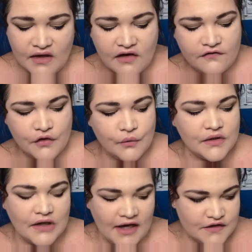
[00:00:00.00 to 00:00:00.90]
if you would
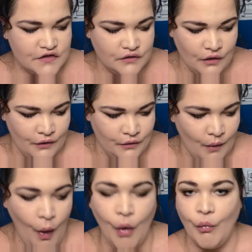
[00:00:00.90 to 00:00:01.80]
like to know
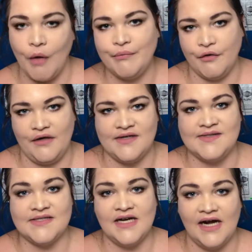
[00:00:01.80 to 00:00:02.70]
what
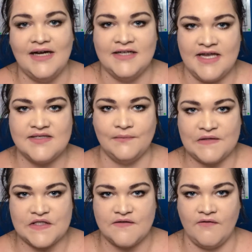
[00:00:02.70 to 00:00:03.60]
products are hits and
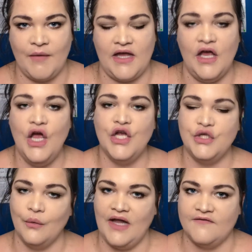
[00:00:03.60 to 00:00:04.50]
misses for me,
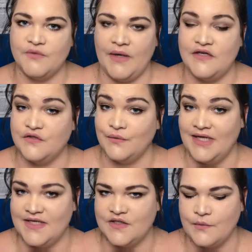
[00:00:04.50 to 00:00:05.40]
you will have to wait until
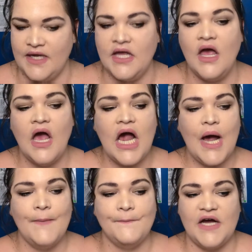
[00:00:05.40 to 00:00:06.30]
next week.
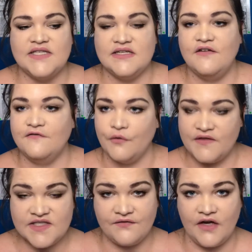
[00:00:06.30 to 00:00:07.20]
But for
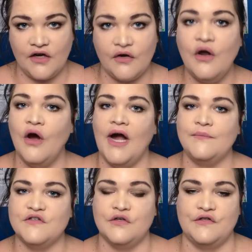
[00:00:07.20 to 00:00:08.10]
this video,
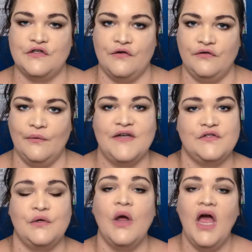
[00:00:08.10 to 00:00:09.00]
I'm just going to go through and
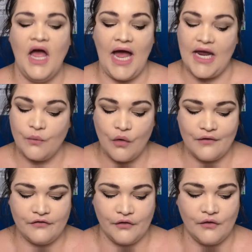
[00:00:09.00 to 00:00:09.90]
do a
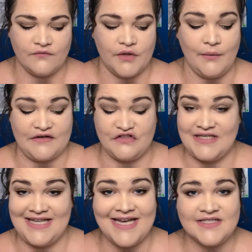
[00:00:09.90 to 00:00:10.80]
walkthrough of what you actually
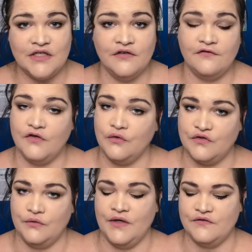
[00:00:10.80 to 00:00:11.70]
get for your
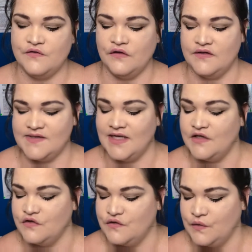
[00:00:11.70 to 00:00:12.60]
$200
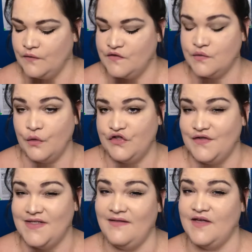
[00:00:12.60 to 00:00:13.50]
and do sort of
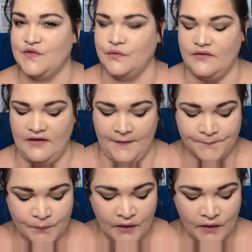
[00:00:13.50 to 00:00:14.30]
swatches and that sort of thing.